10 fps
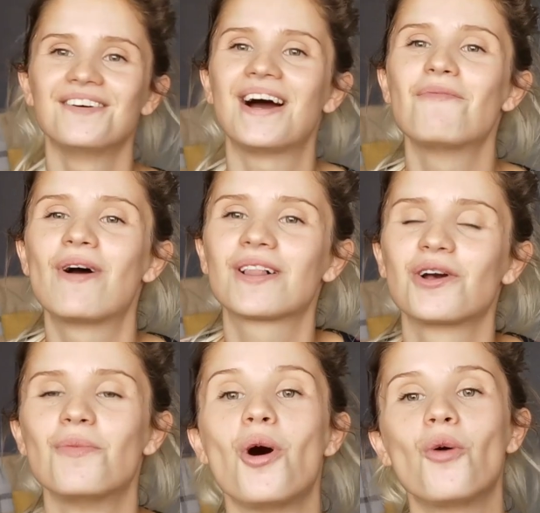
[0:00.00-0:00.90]
and
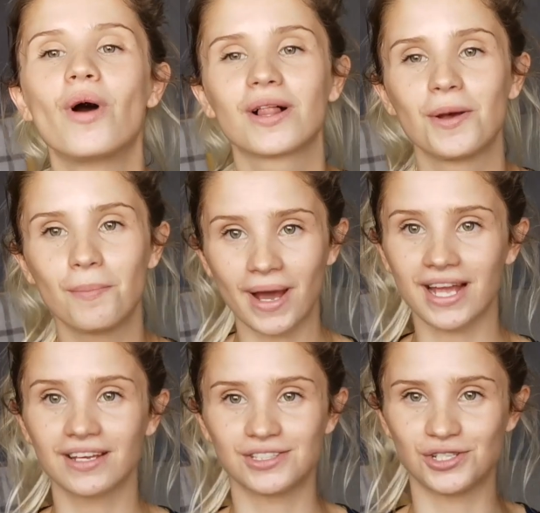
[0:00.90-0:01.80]
welcome
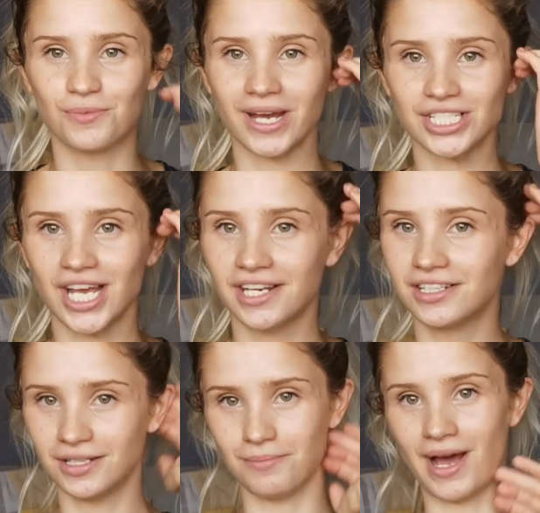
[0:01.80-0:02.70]
back to my
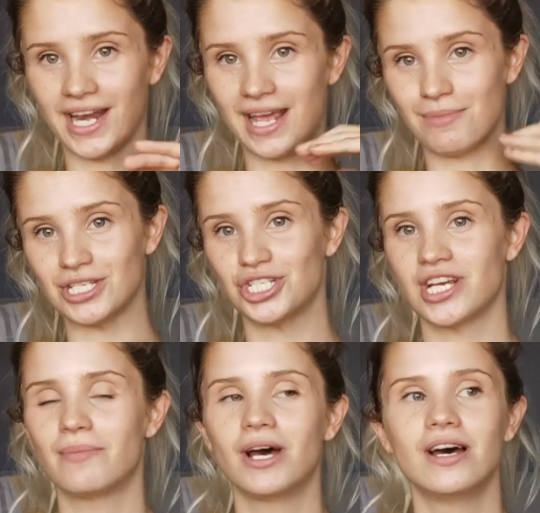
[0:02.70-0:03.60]
channel. My name is
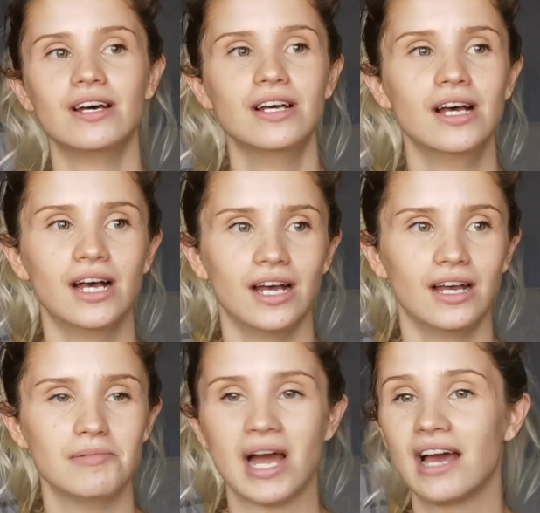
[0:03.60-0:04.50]
Gemma.
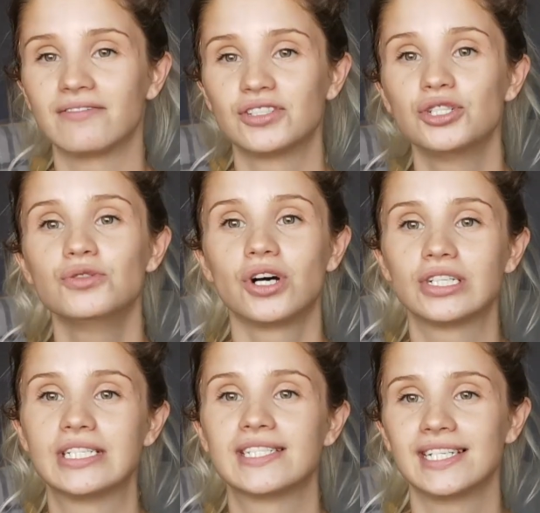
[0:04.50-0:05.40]
I have two
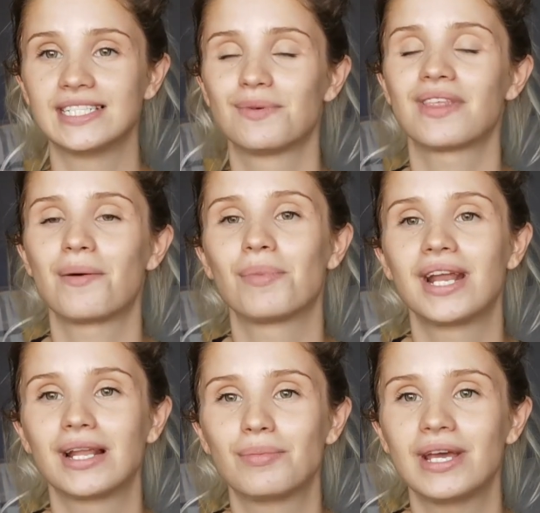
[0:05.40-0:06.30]
daughters, Elizabeth and
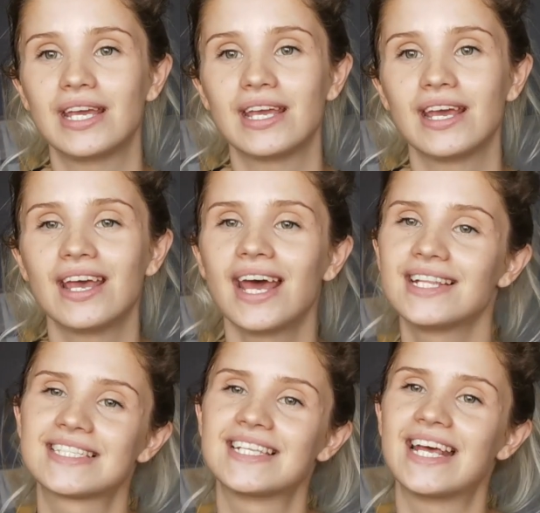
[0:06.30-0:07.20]
Penelope,
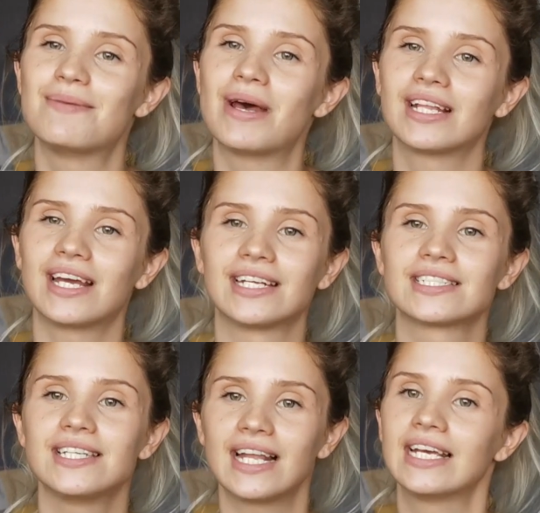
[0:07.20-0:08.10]
hence the name Ellie and
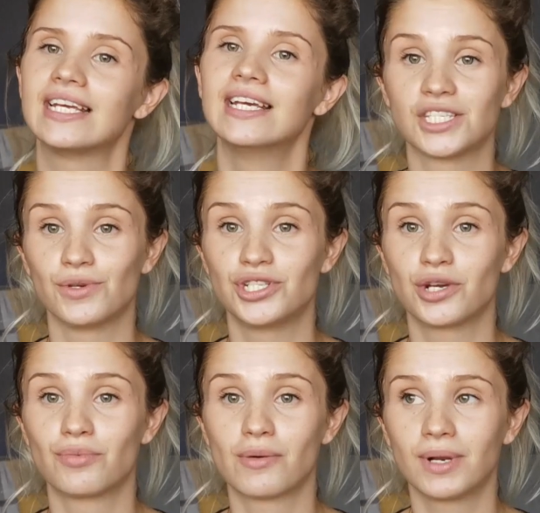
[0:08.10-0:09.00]
Nellie. So as you
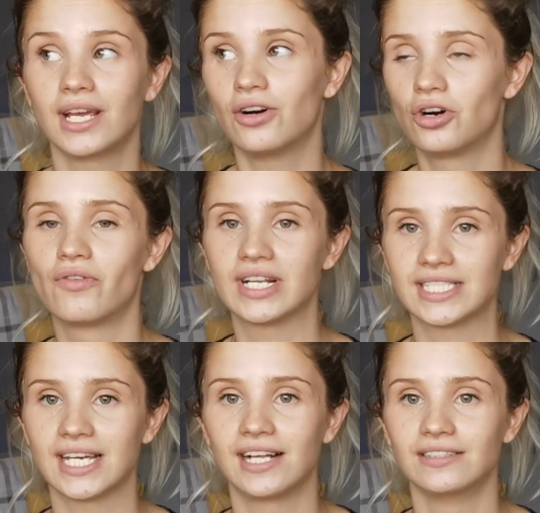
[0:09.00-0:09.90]
can probably already
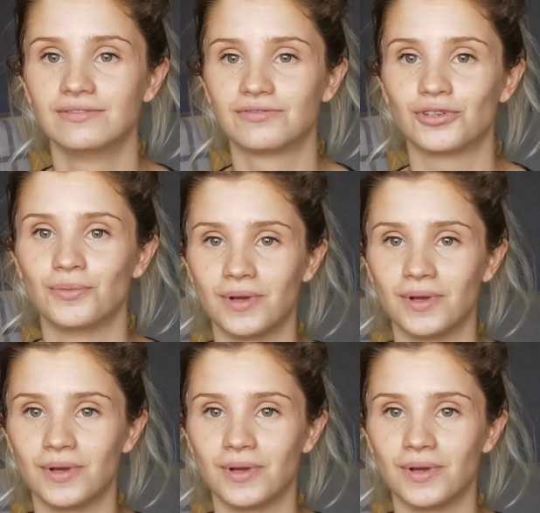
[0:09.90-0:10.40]
tell from